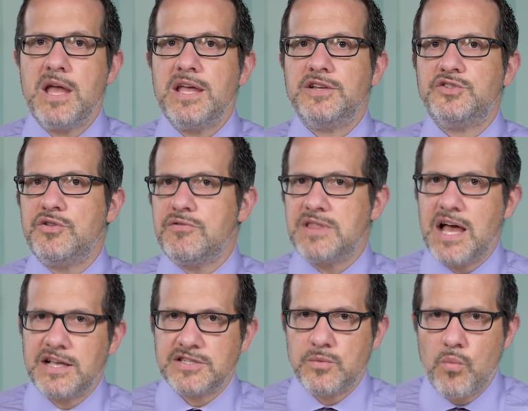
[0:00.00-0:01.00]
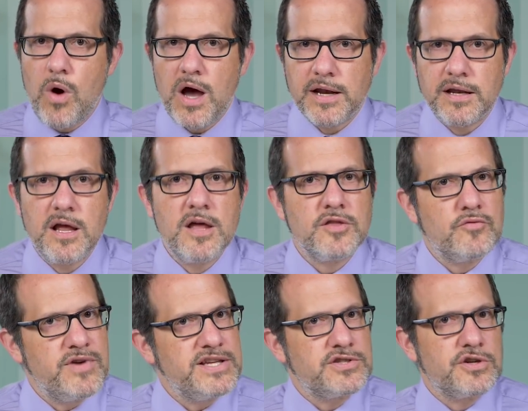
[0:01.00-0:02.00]
In 2001, the
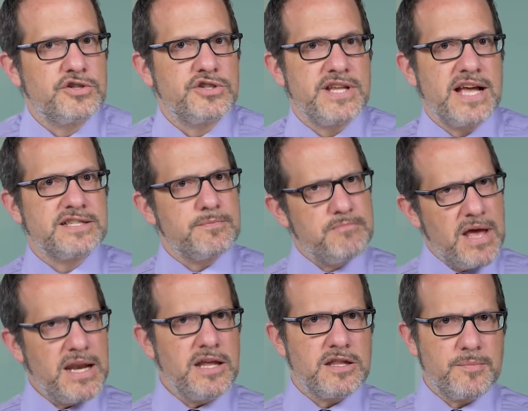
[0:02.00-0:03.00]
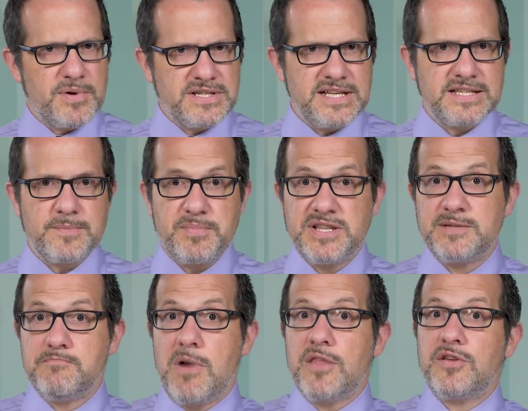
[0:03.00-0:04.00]
researchers asked many of the participants'
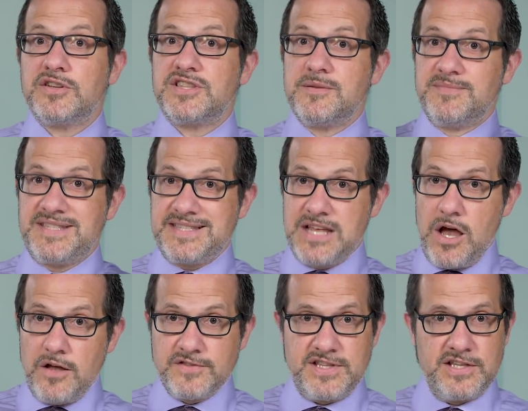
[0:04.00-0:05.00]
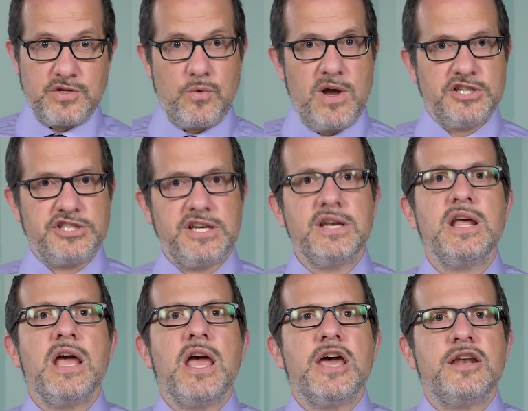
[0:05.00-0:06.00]
mothers themselves this question
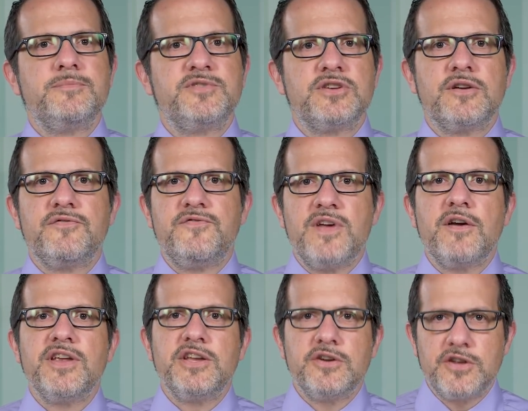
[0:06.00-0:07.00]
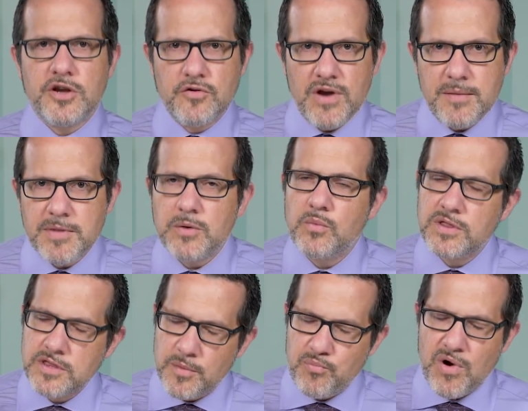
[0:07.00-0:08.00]
and observed very good agreement
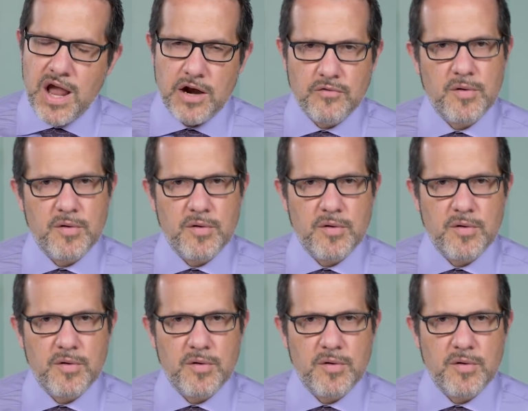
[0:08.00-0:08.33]
with their prior